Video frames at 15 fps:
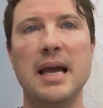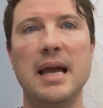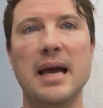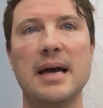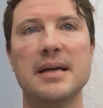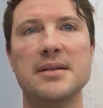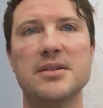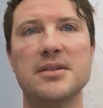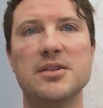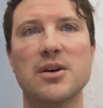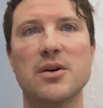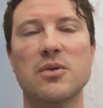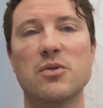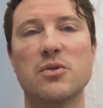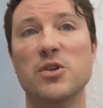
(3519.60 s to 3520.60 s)
And
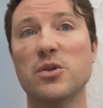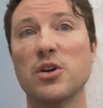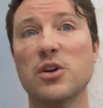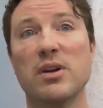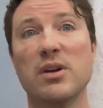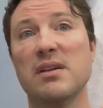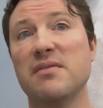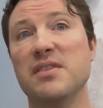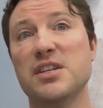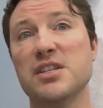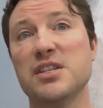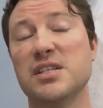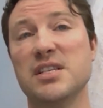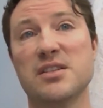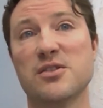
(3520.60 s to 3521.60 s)
so you can create
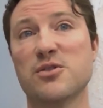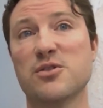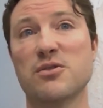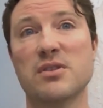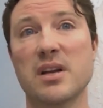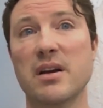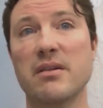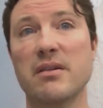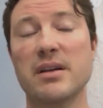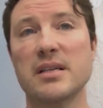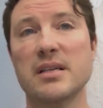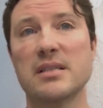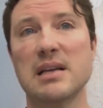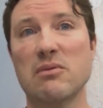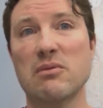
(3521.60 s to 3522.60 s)
efficiencies in certain
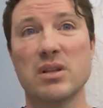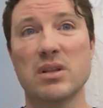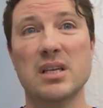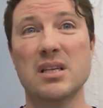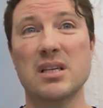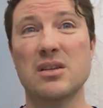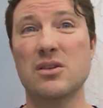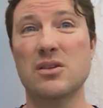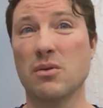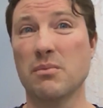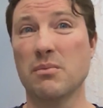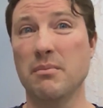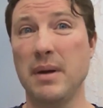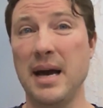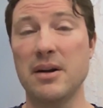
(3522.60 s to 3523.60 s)
areas that really
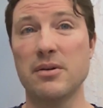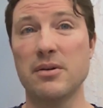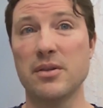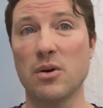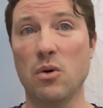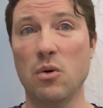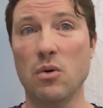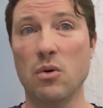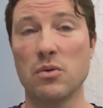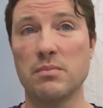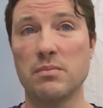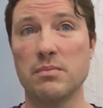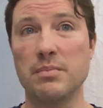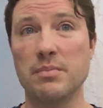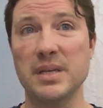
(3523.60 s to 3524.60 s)
don't matter in the whole
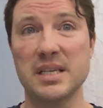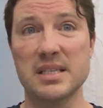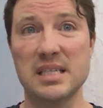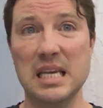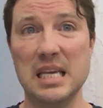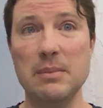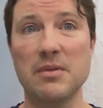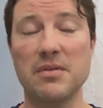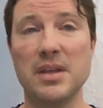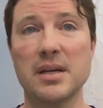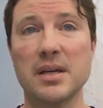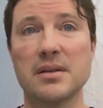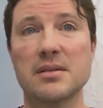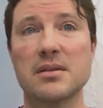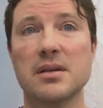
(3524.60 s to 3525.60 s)
big scheme of
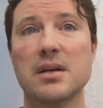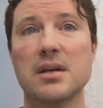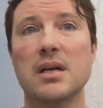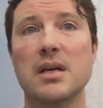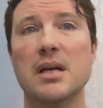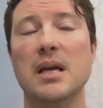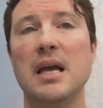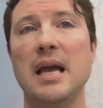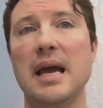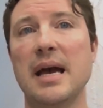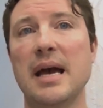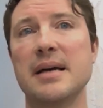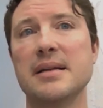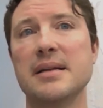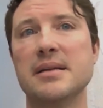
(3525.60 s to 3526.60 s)
things.
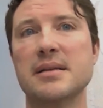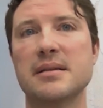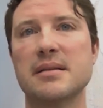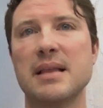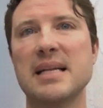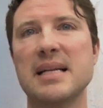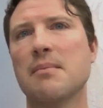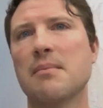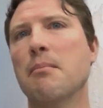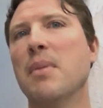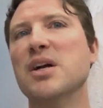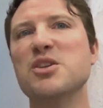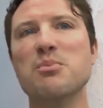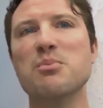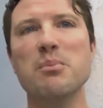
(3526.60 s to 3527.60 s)
And that's a
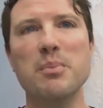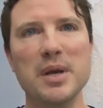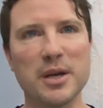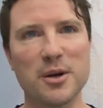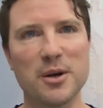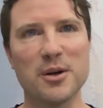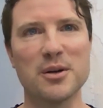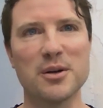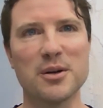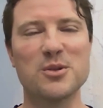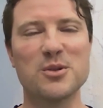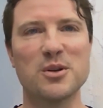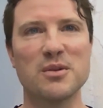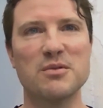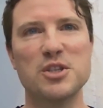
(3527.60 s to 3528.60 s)
much bigger
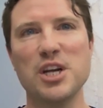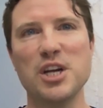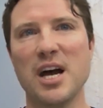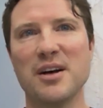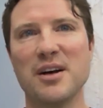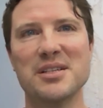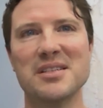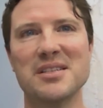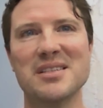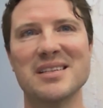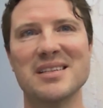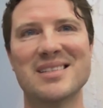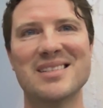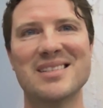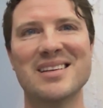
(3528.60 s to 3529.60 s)
sort of challenge.
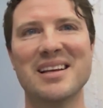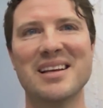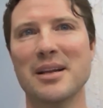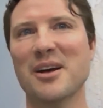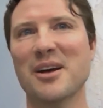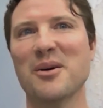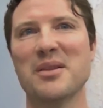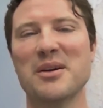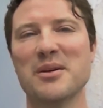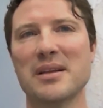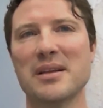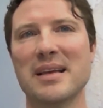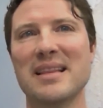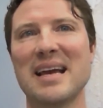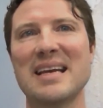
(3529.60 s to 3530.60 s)
It's, you know,
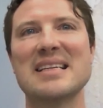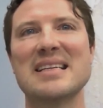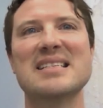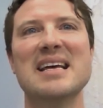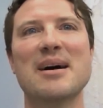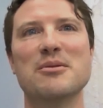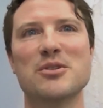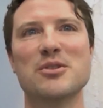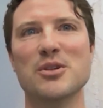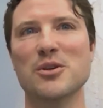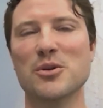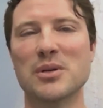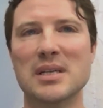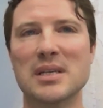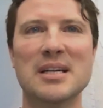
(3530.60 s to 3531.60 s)
that gets down
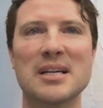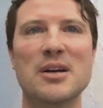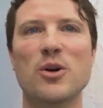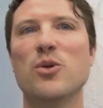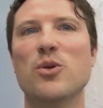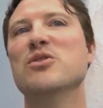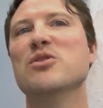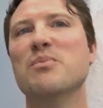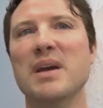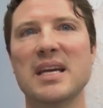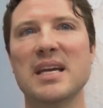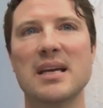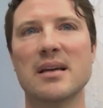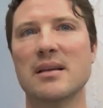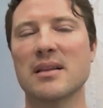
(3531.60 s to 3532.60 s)
to who's
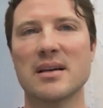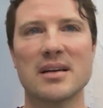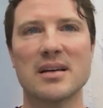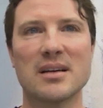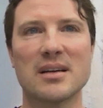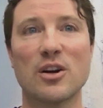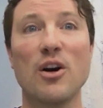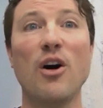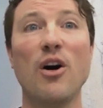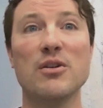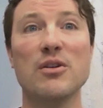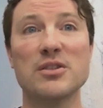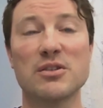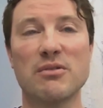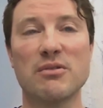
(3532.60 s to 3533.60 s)
making the
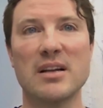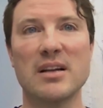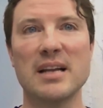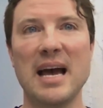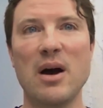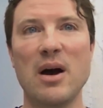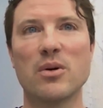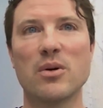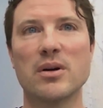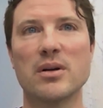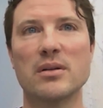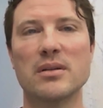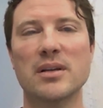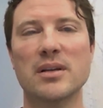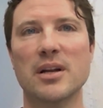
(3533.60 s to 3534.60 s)
calls around how
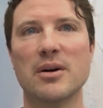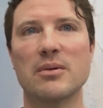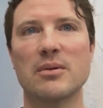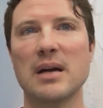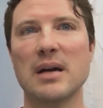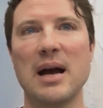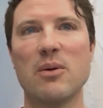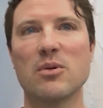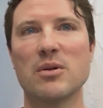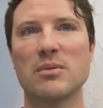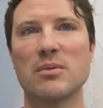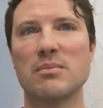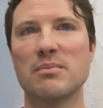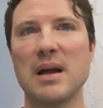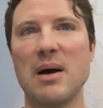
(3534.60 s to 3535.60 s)
we're, you know, how
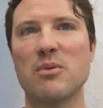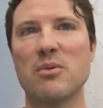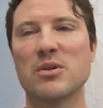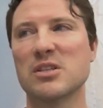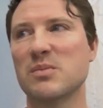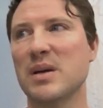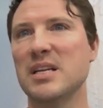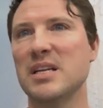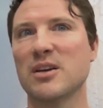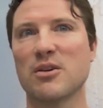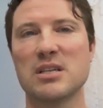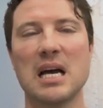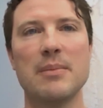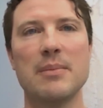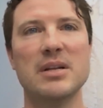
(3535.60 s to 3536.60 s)
we're spending our
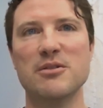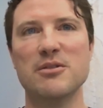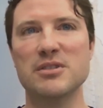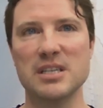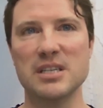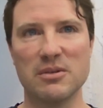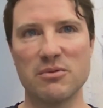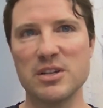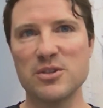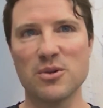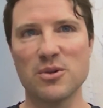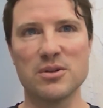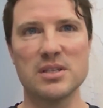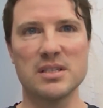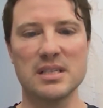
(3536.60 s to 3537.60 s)
time and energy and
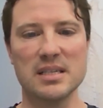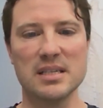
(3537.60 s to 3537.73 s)
resources.